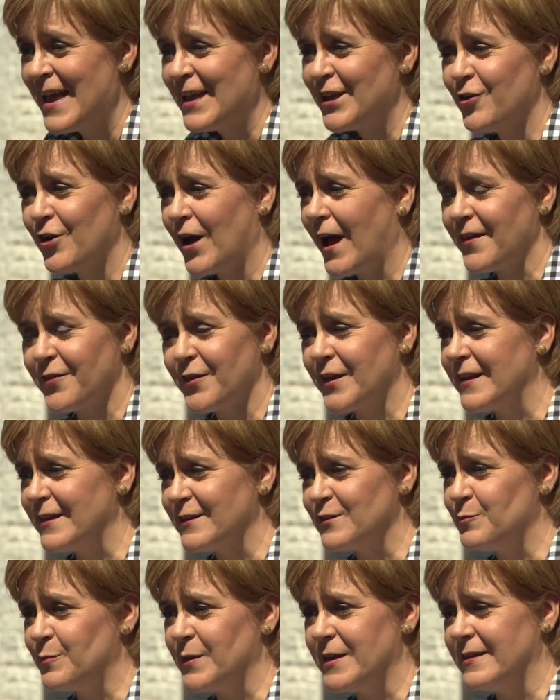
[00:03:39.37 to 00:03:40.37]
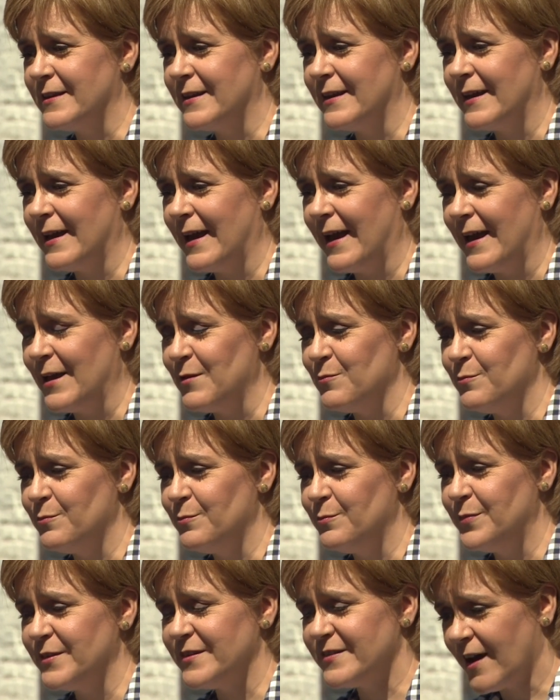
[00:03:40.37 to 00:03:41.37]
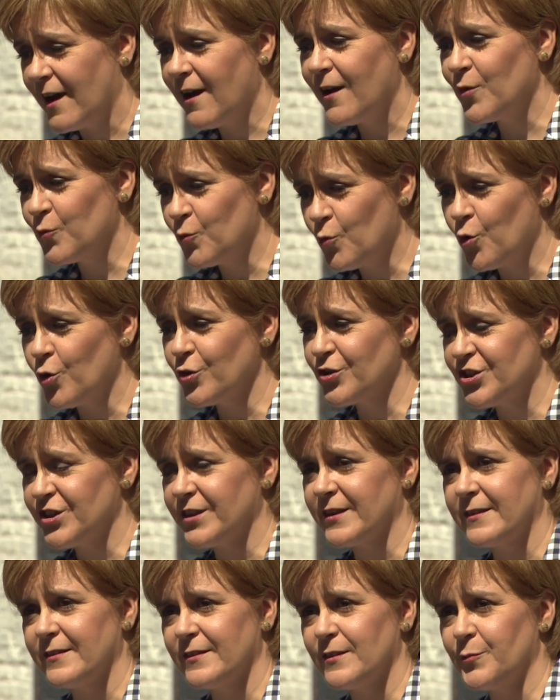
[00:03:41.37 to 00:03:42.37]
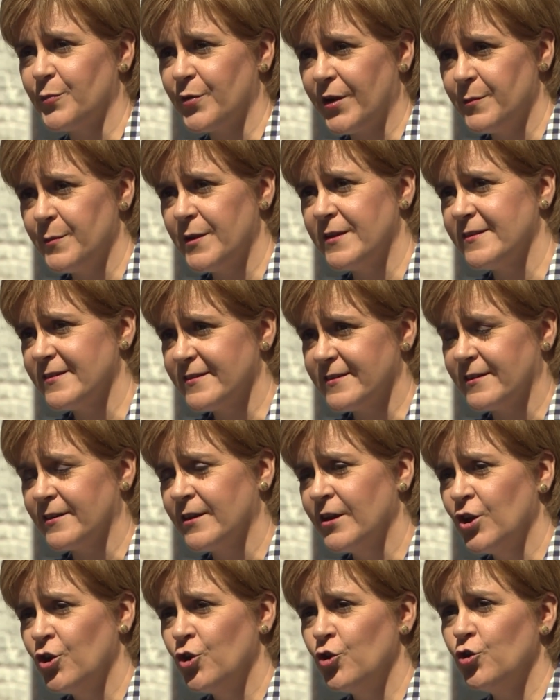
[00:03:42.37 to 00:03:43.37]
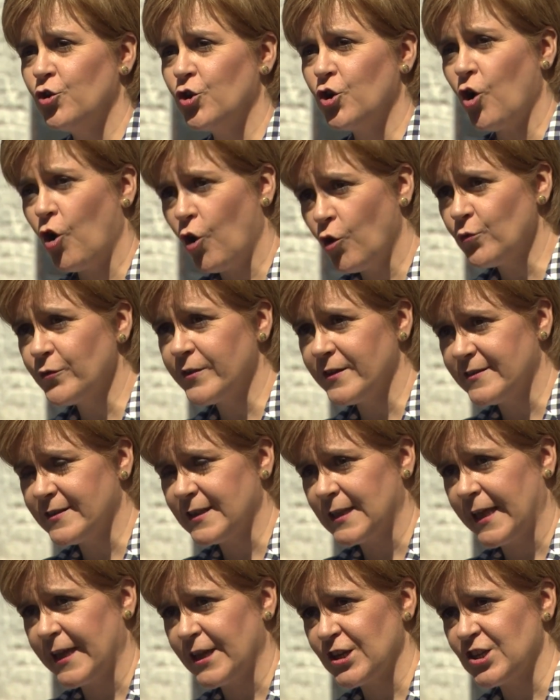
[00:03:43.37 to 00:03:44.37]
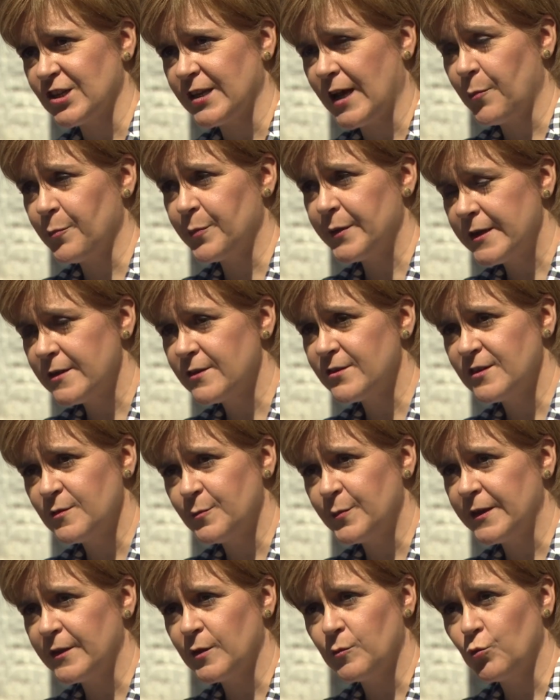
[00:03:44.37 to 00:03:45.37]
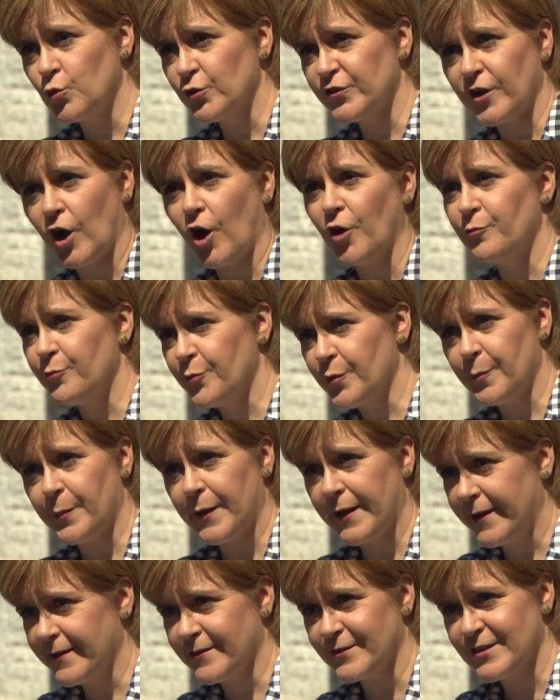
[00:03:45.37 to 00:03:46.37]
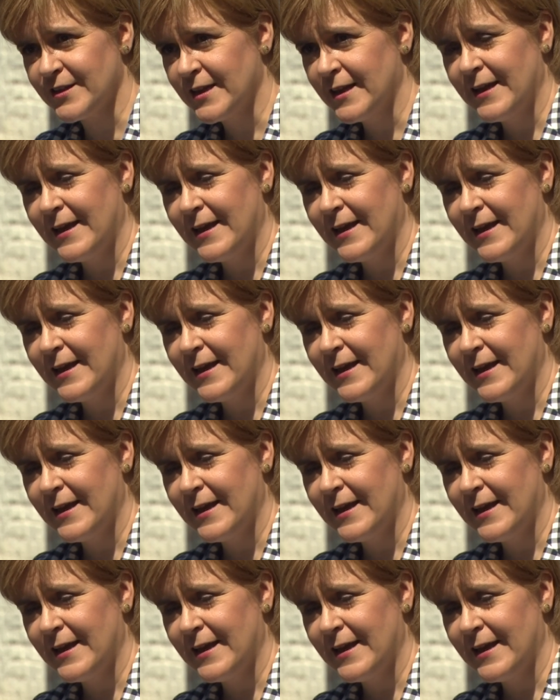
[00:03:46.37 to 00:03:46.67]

You know, I think it's been uh, bizarre watching the Prime Minister who called this election appeared to be the most unprepared